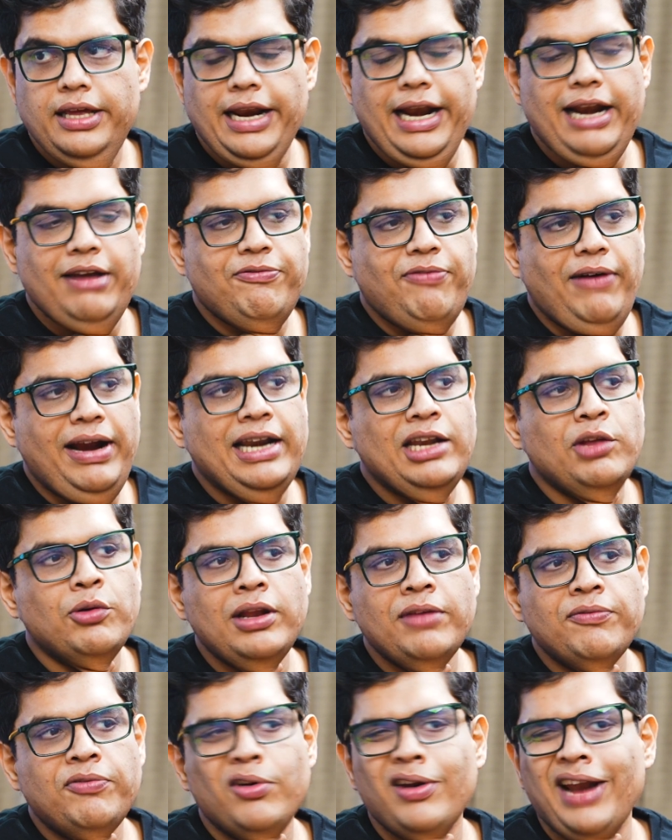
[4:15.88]
Right. Fine
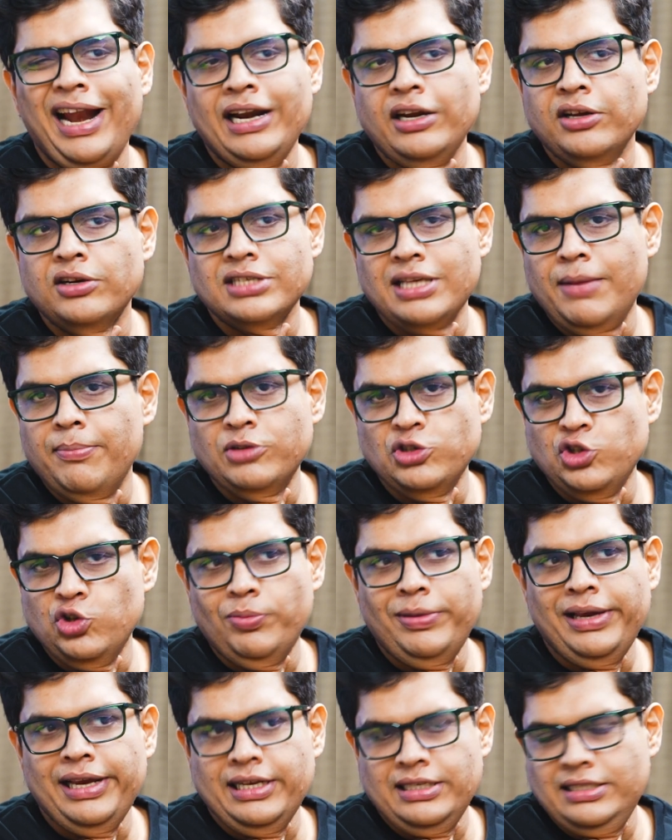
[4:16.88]
tuning for writers, I'm
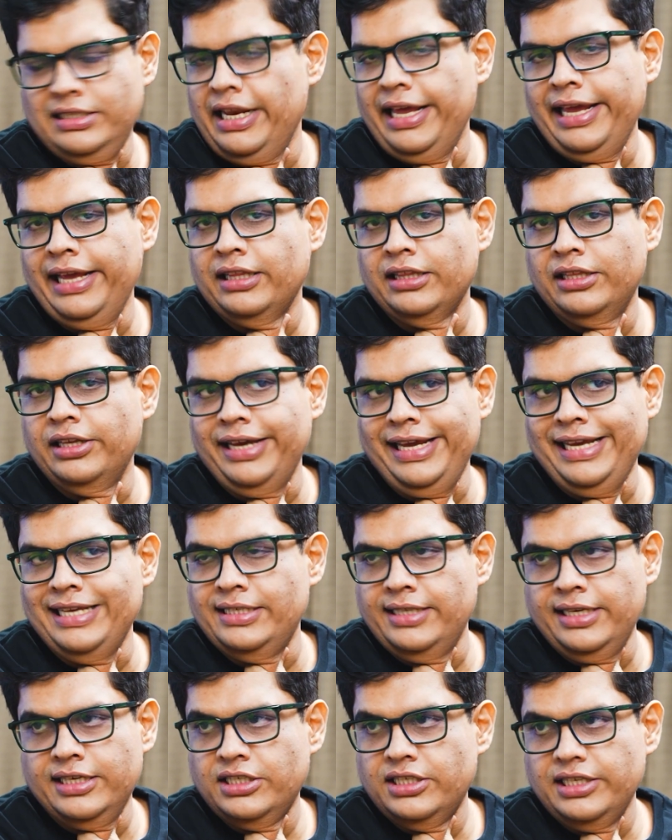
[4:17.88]
assuming, is like the
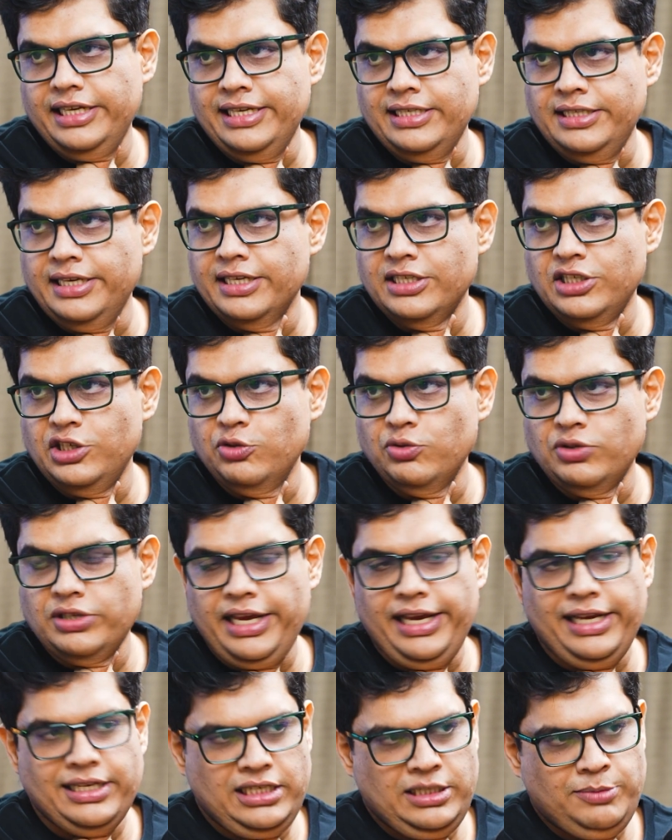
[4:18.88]
easiest use
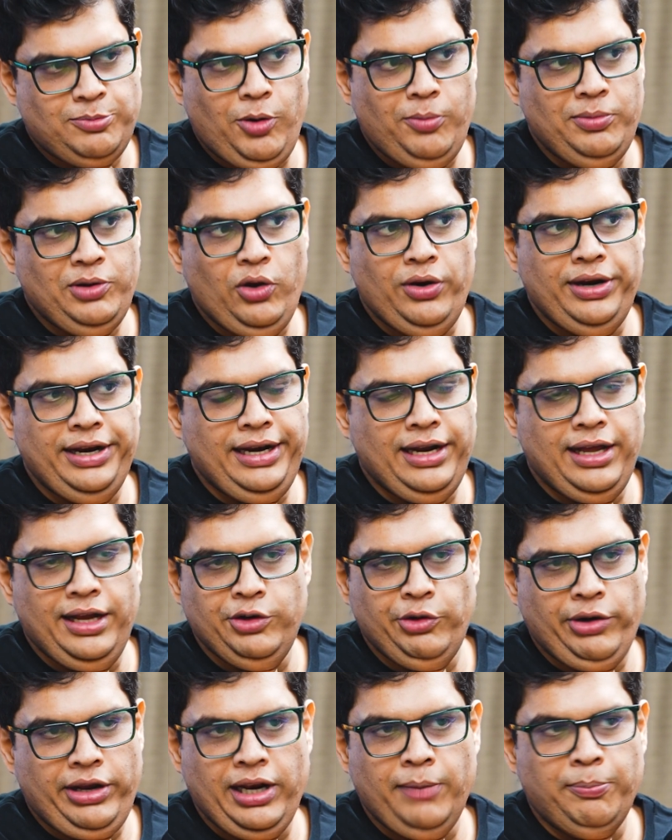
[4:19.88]
case. It's probably already done.
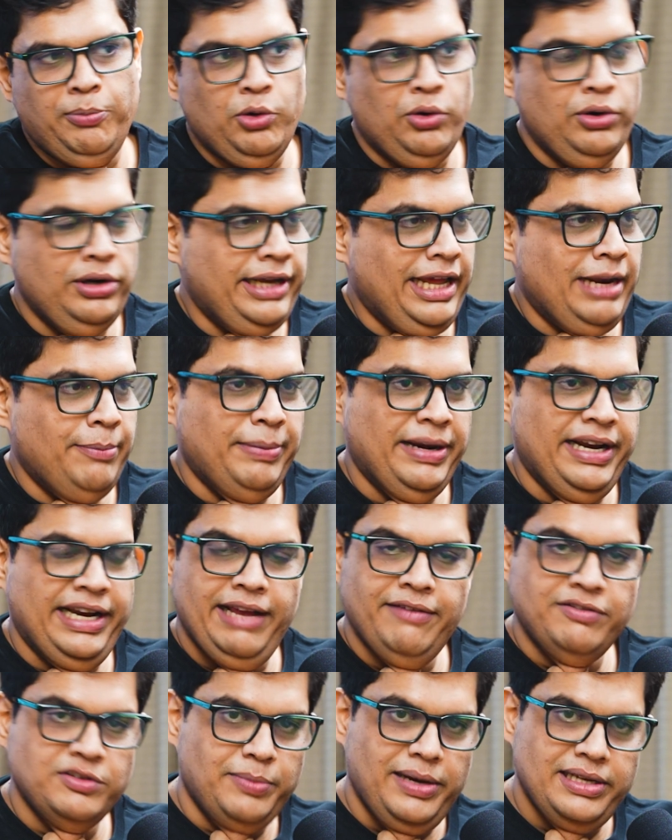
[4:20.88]
You can upload 10
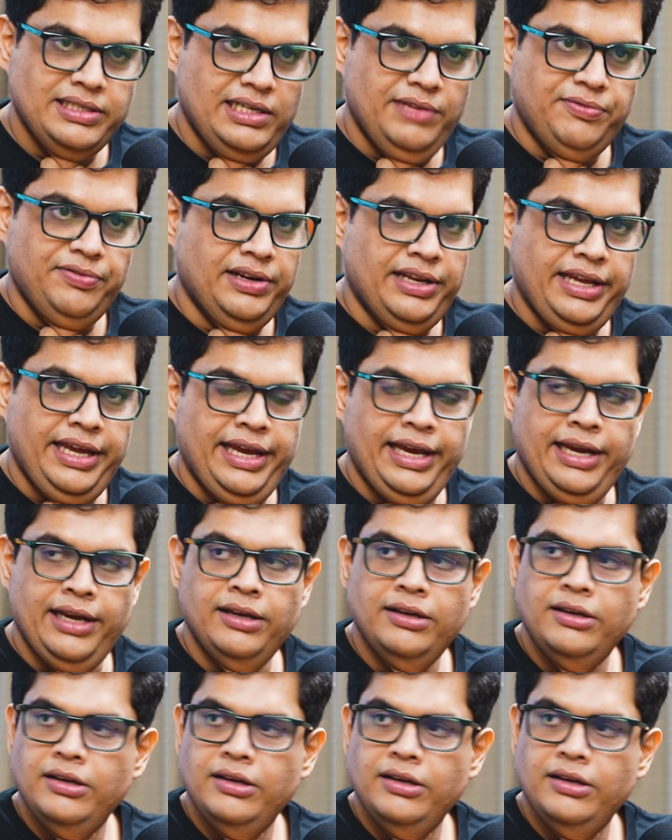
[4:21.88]
PDFs by Stephen King.